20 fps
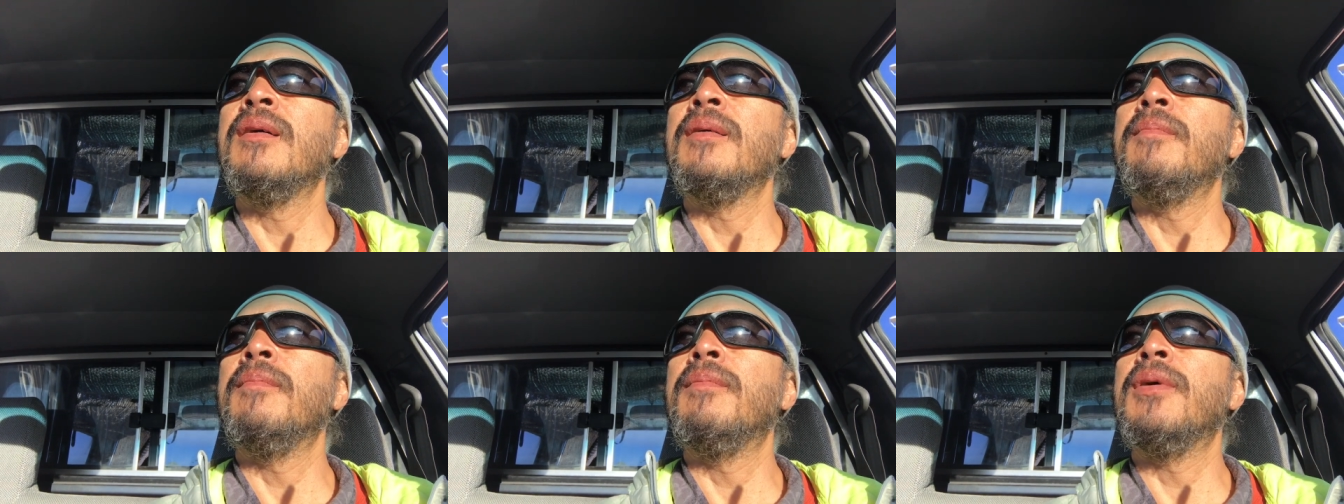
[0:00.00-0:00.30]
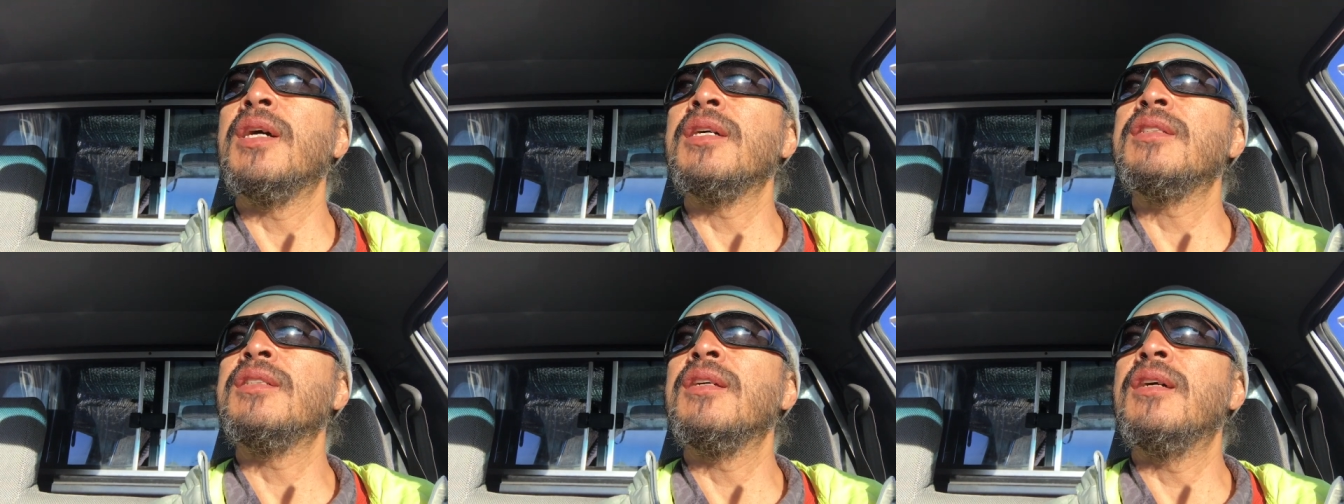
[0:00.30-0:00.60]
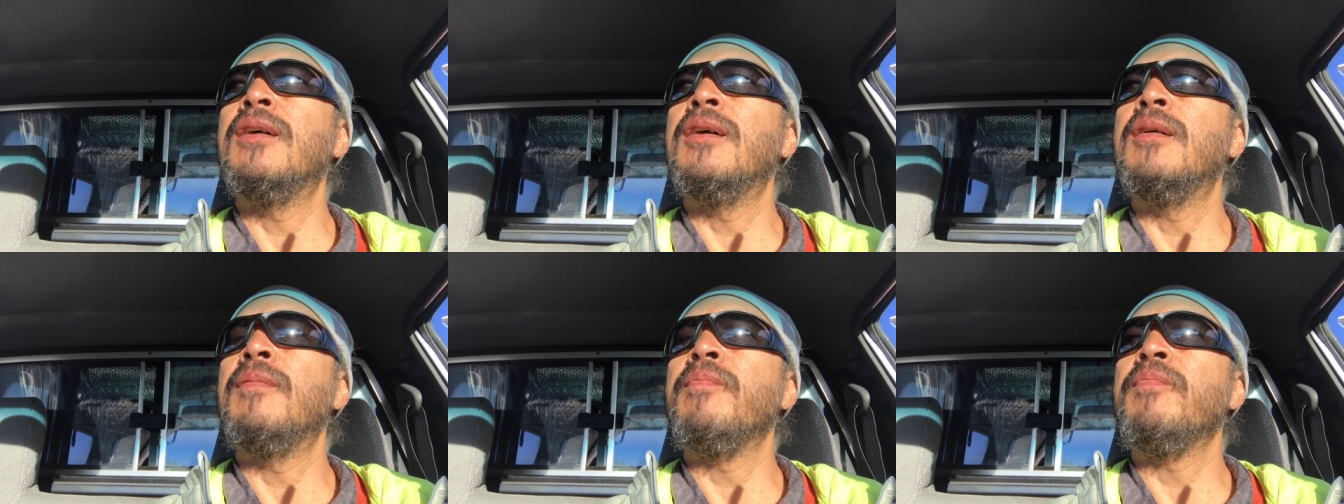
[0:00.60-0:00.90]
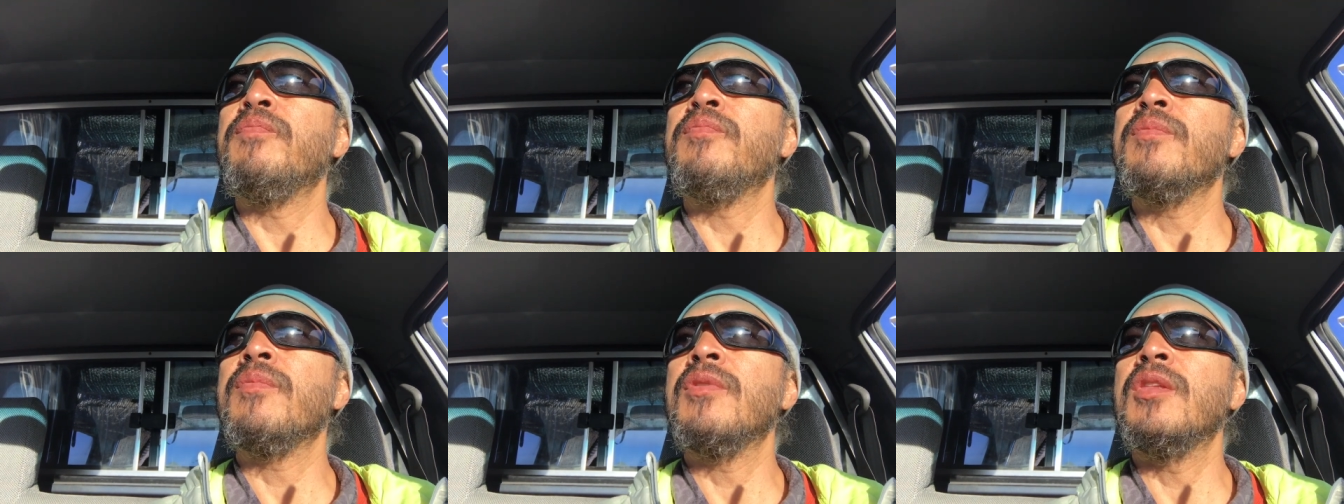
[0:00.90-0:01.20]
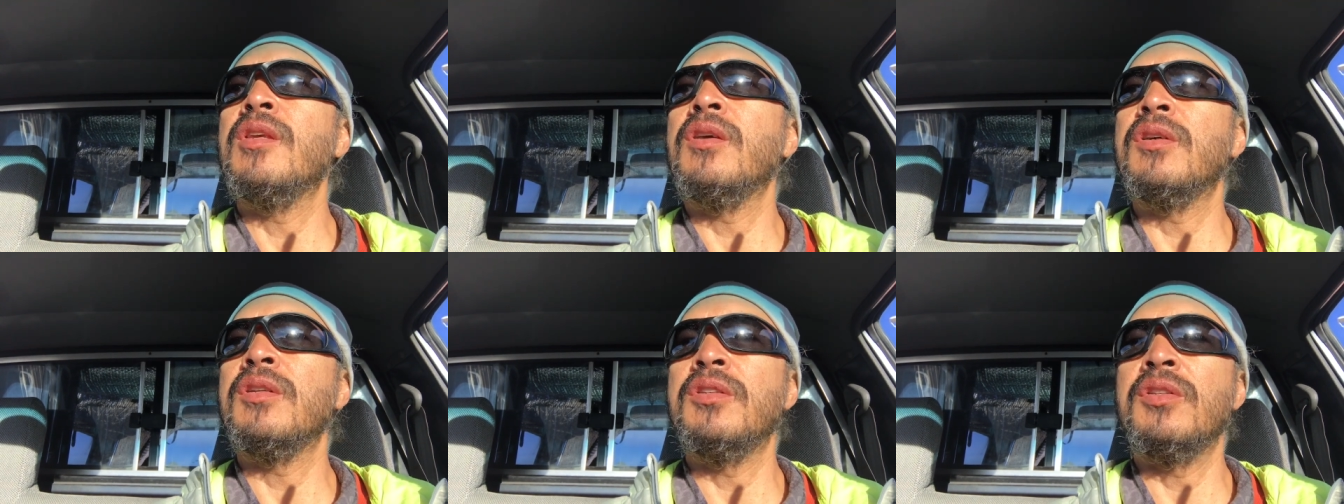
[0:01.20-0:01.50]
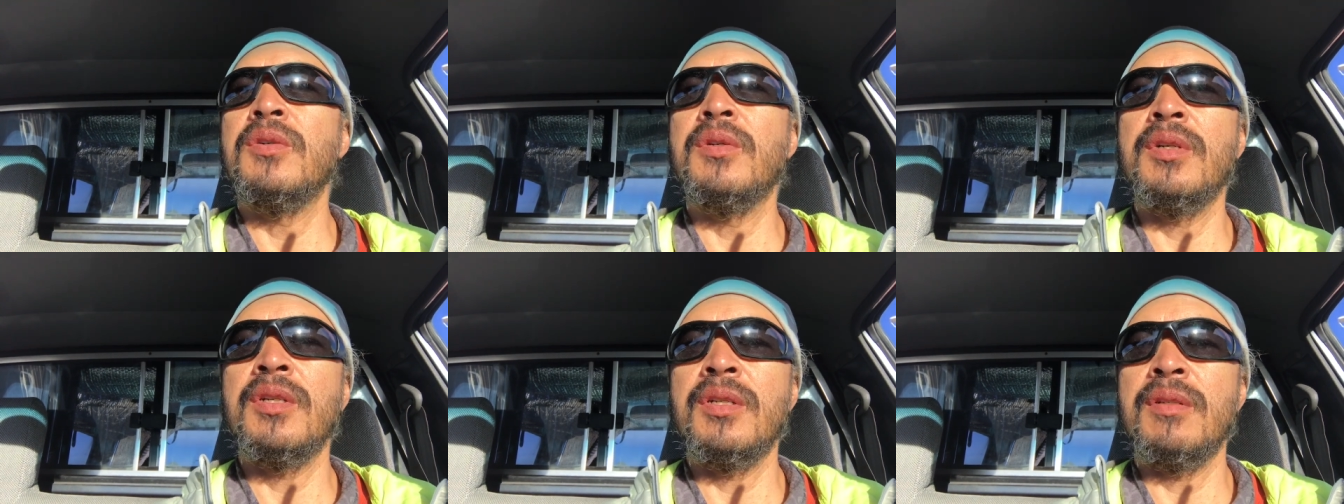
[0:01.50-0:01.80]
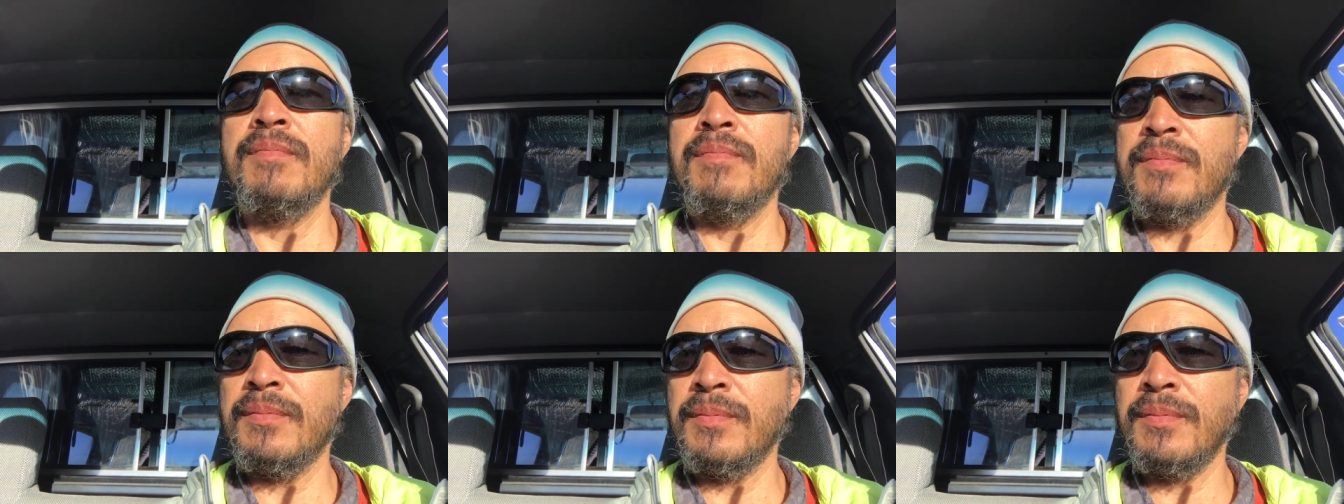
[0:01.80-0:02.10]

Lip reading: but you can do it.